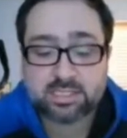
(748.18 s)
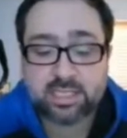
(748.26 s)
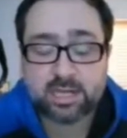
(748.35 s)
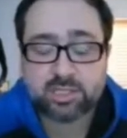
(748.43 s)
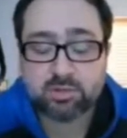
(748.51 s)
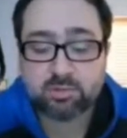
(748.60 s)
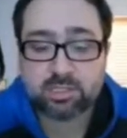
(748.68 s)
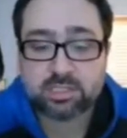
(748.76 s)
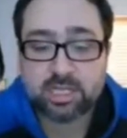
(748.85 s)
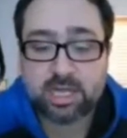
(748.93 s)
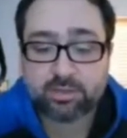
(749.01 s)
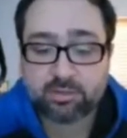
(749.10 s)
slot 2 or
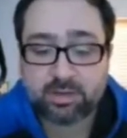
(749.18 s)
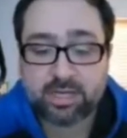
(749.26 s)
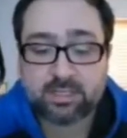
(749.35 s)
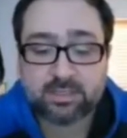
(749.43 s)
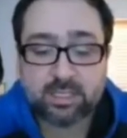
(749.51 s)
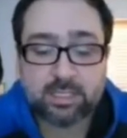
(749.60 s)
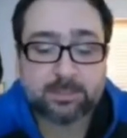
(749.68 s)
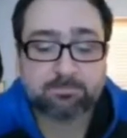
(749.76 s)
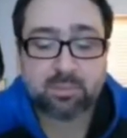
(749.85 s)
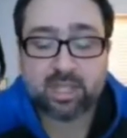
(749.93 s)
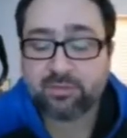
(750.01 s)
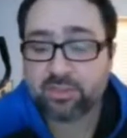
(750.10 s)
slot 3.
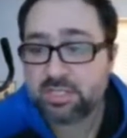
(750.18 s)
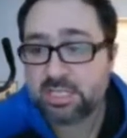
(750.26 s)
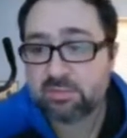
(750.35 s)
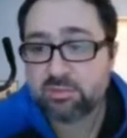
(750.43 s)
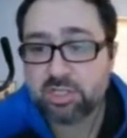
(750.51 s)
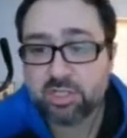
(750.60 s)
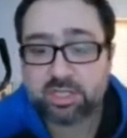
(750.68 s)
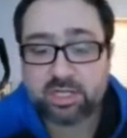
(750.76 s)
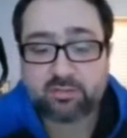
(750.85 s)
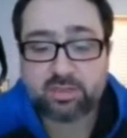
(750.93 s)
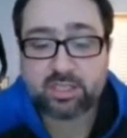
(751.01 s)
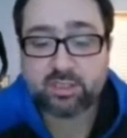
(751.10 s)
If the team's good
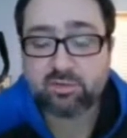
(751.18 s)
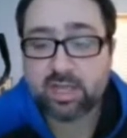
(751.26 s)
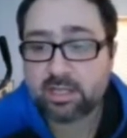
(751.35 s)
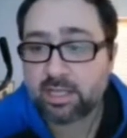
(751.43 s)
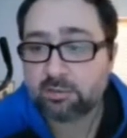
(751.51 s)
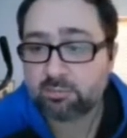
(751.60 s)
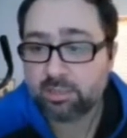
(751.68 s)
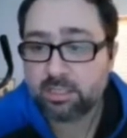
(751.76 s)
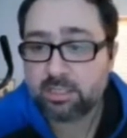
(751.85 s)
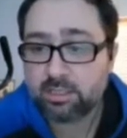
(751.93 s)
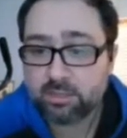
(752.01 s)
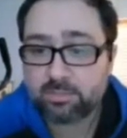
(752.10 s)
enough that you've got like
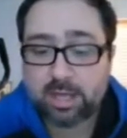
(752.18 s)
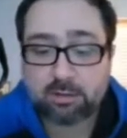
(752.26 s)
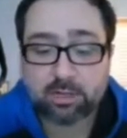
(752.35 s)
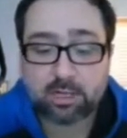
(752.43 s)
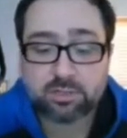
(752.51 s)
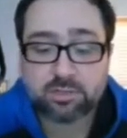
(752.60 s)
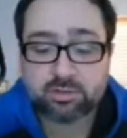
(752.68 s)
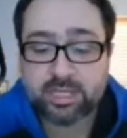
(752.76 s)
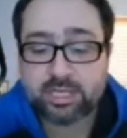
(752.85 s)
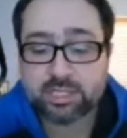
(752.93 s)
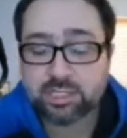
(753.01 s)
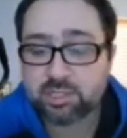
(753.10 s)
really good powerhouse
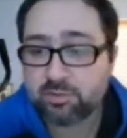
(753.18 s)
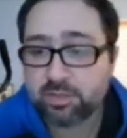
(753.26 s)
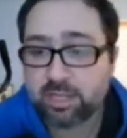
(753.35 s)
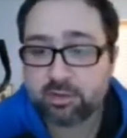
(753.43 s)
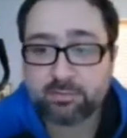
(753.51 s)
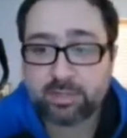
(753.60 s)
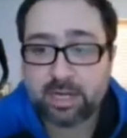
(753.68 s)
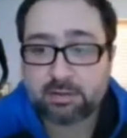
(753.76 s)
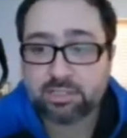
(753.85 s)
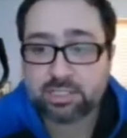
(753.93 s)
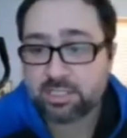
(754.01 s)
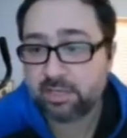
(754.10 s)
rotations without him, then I
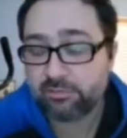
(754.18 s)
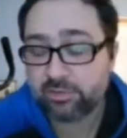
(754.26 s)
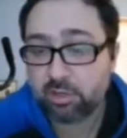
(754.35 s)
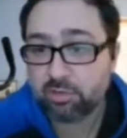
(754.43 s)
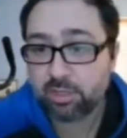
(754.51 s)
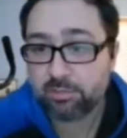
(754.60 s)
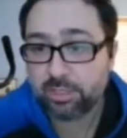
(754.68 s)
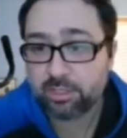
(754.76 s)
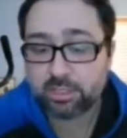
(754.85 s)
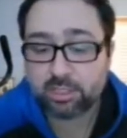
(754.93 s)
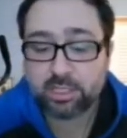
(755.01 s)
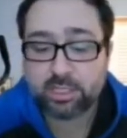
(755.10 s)
would just say float him and
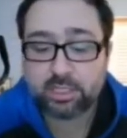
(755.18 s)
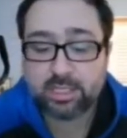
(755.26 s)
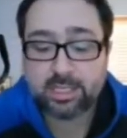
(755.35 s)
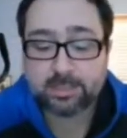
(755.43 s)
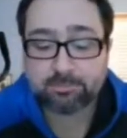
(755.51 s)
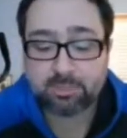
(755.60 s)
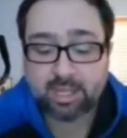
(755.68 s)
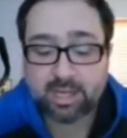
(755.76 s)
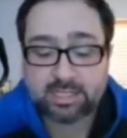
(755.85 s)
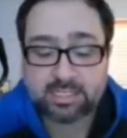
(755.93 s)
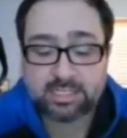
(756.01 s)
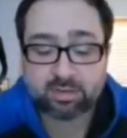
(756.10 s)
you're good. And
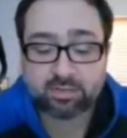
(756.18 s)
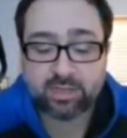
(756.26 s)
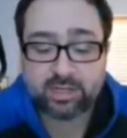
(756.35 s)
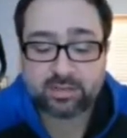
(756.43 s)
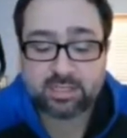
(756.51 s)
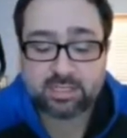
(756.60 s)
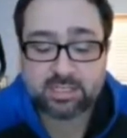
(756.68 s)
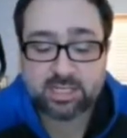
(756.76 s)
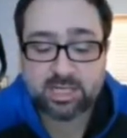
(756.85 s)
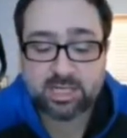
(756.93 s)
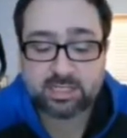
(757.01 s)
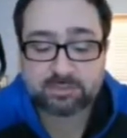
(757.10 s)
I still think this
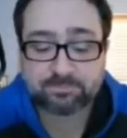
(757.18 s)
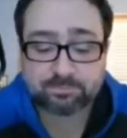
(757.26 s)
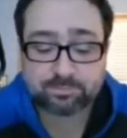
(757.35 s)
Nova